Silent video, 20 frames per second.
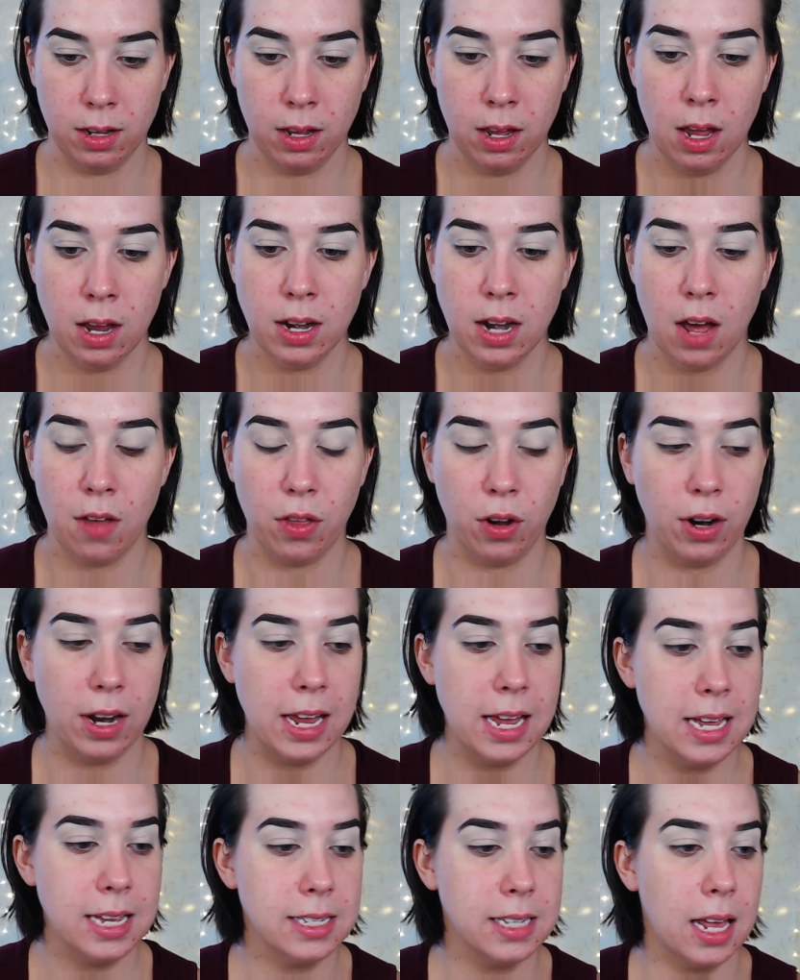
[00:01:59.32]
Now there
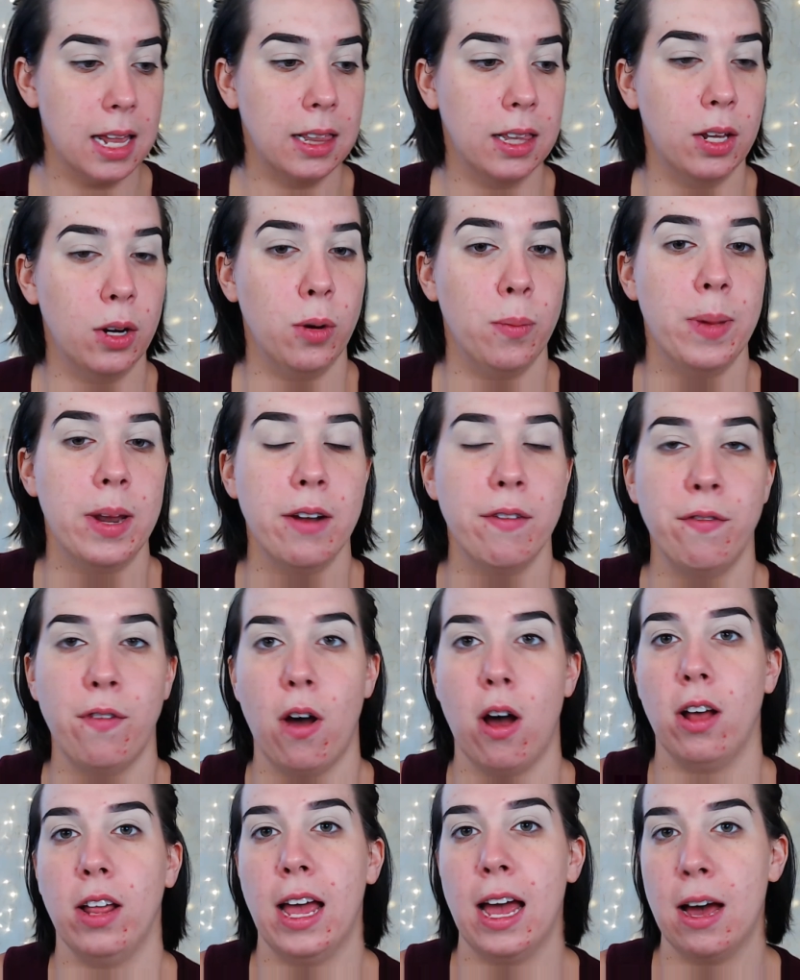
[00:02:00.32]
is a little bit of
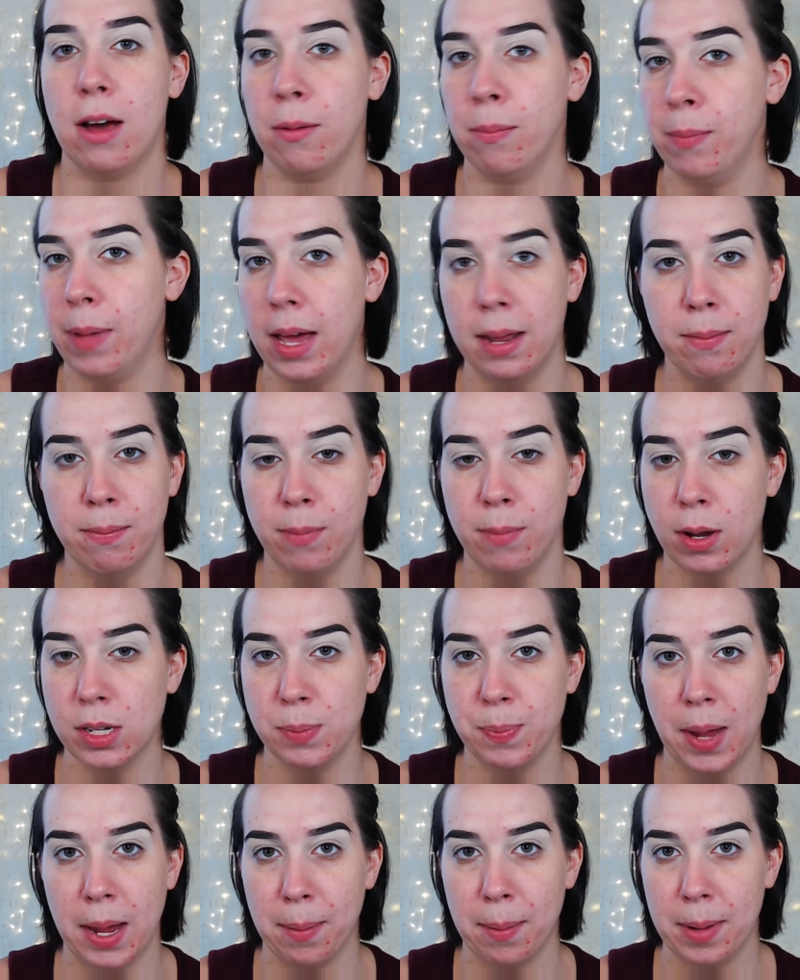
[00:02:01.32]
fallout, but most pigment